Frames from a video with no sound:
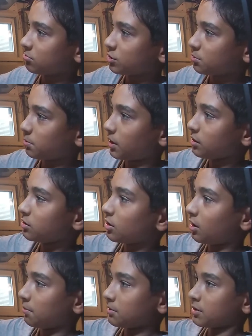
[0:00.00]
a spot
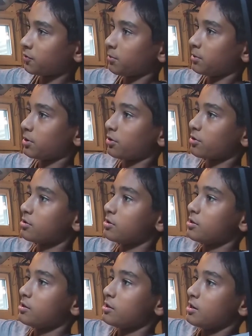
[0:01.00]
opposite from each other,
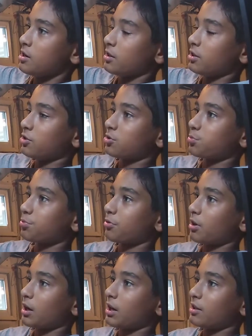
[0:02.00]
then just
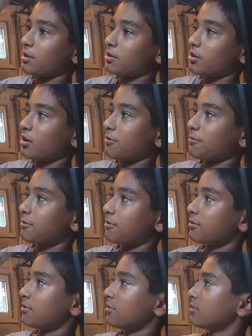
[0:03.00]
pry this off.
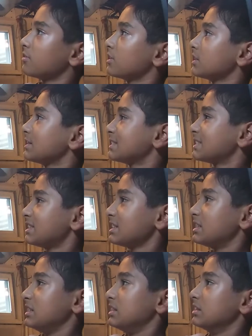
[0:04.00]
It's
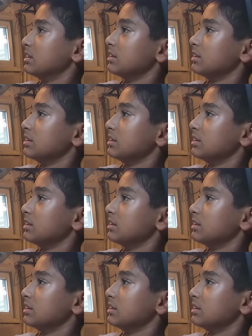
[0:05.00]
sticky.